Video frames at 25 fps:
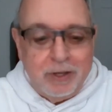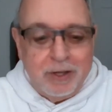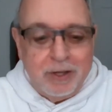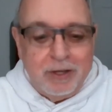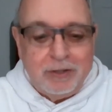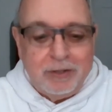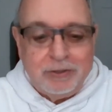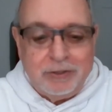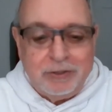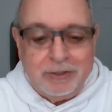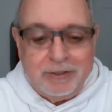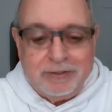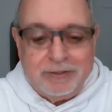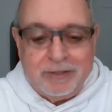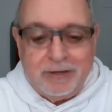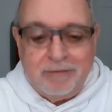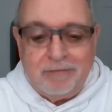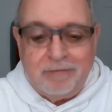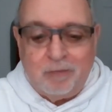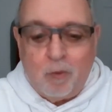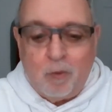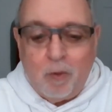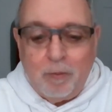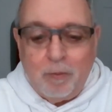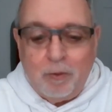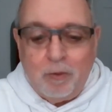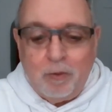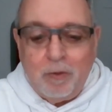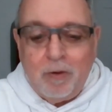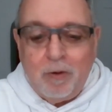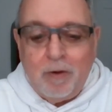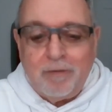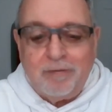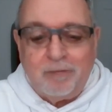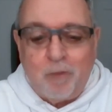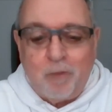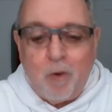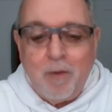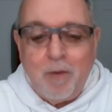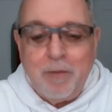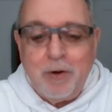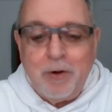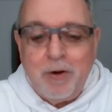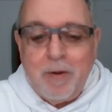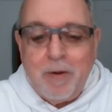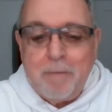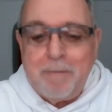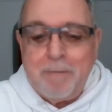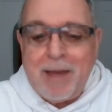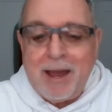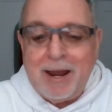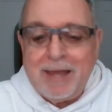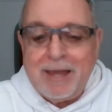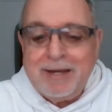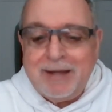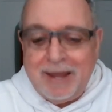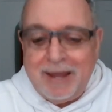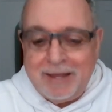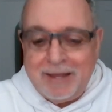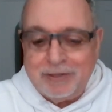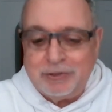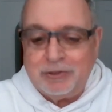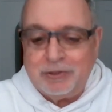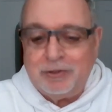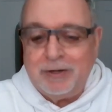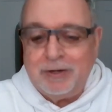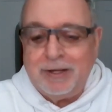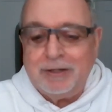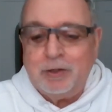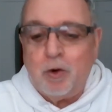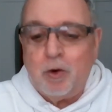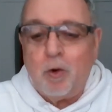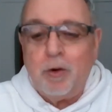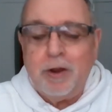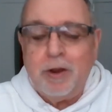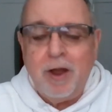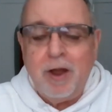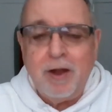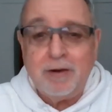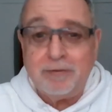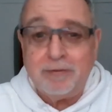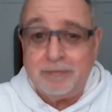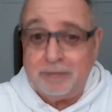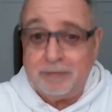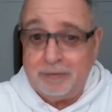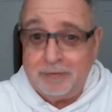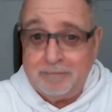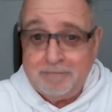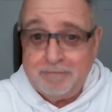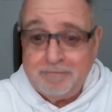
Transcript: She's a former former ballet dancer and choreographer